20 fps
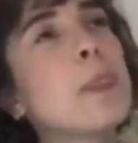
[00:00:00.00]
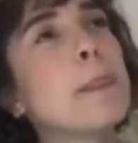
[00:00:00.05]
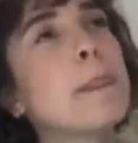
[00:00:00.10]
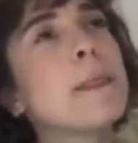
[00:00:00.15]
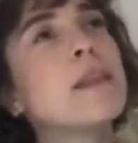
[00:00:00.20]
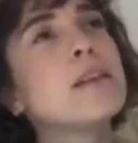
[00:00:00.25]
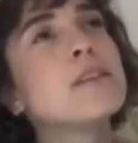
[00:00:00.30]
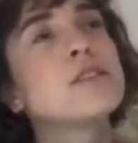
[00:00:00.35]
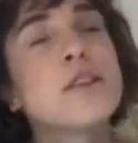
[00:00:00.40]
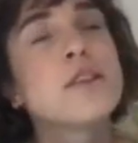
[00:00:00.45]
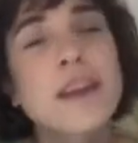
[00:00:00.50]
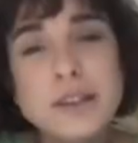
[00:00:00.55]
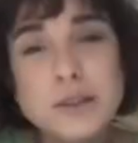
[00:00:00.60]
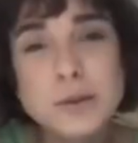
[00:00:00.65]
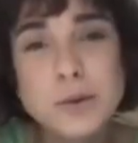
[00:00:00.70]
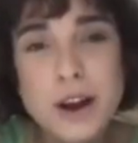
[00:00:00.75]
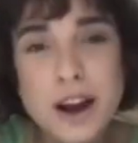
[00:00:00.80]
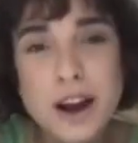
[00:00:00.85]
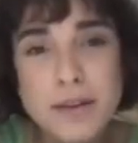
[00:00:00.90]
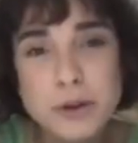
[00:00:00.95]
so that's
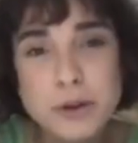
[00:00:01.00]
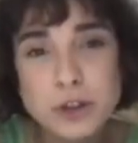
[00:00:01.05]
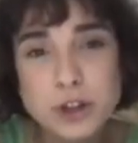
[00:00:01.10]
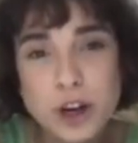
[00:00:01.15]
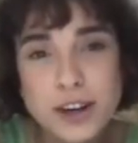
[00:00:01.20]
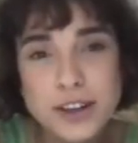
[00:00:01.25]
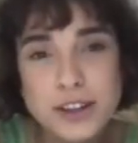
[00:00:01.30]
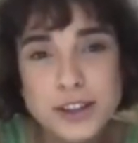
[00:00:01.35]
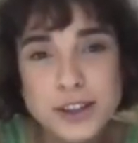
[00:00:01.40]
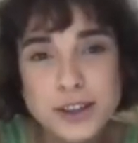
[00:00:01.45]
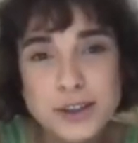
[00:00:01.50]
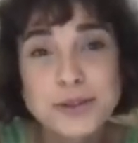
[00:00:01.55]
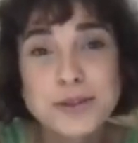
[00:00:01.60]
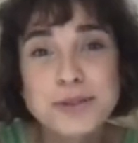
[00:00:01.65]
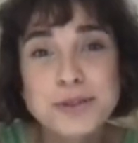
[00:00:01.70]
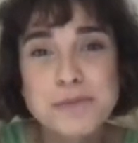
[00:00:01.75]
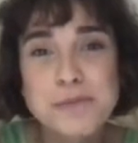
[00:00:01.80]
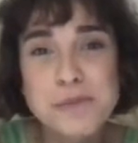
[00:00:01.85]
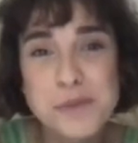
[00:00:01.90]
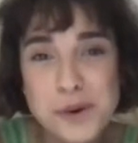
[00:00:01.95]
what I've been trying to do,
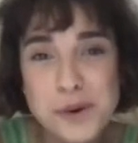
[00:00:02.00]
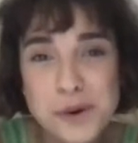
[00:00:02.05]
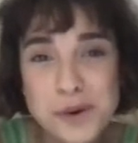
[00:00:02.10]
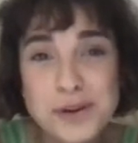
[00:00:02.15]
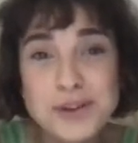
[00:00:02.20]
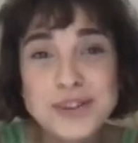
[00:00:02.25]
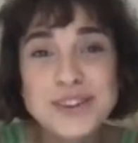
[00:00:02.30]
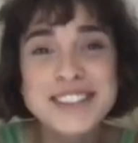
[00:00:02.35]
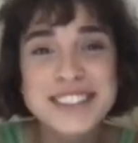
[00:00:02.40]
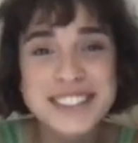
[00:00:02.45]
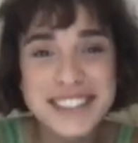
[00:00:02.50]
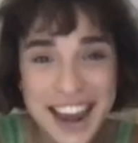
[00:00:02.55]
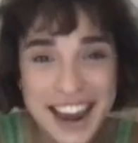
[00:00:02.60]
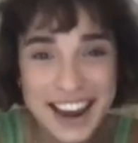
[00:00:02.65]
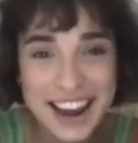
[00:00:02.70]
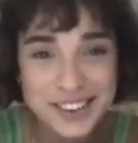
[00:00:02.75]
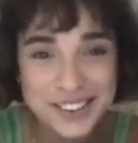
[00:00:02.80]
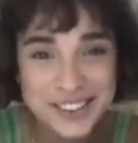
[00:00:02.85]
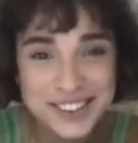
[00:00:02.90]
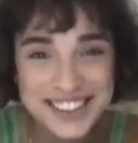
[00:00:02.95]
more
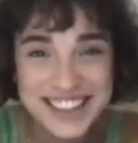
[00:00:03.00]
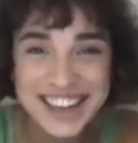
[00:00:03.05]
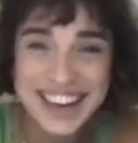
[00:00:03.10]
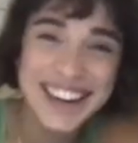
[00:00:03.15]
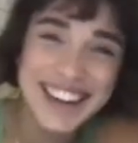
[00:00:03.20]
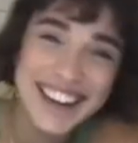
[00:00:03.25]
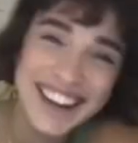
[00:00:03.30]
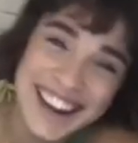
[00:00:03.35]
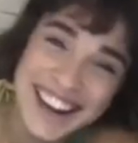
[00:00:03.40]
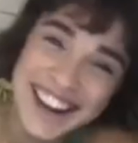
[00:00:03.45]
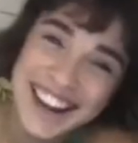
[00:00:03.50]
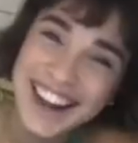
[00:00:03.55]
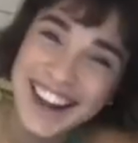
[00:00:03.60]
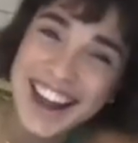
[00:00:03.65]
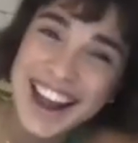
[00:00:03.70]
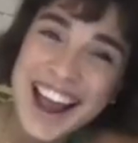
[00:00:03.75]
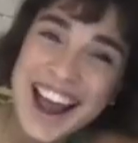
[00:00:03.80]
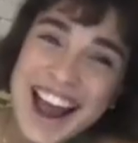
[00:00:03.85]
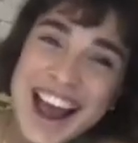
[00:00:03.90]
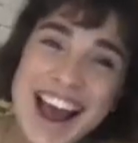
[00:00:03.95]
scales
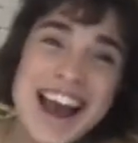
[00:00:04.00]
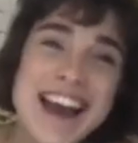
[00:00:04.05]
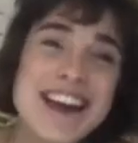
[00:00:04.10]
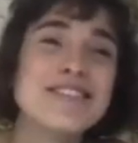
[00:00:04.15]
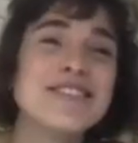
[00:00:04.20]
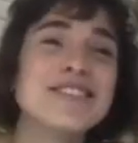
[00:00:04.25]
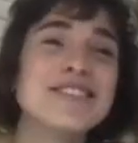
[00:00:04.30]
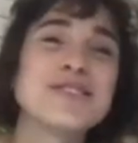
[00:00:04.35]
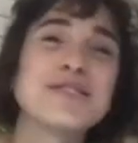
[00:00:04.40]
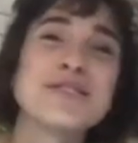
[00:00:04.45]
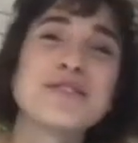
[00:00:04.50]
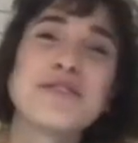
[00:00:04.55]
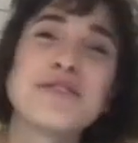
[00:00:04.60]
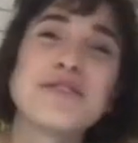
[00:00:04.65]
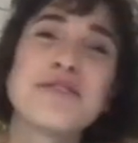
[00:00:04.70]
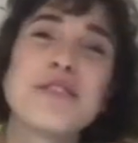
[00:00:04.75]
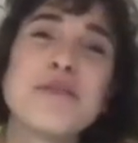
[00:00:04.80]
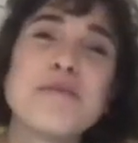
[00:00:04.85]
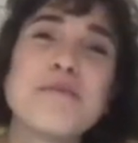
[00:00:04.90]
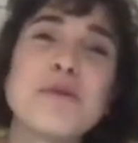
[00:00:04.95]
and sort of
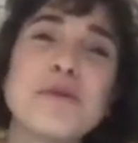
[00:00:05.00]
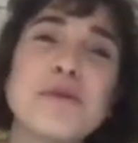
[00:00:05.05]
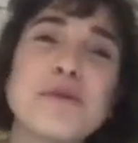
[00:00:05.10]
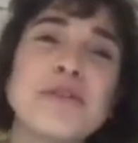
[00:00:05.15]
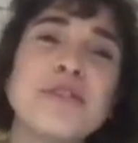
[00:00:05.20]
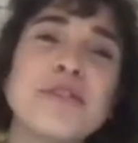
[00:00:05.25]
the more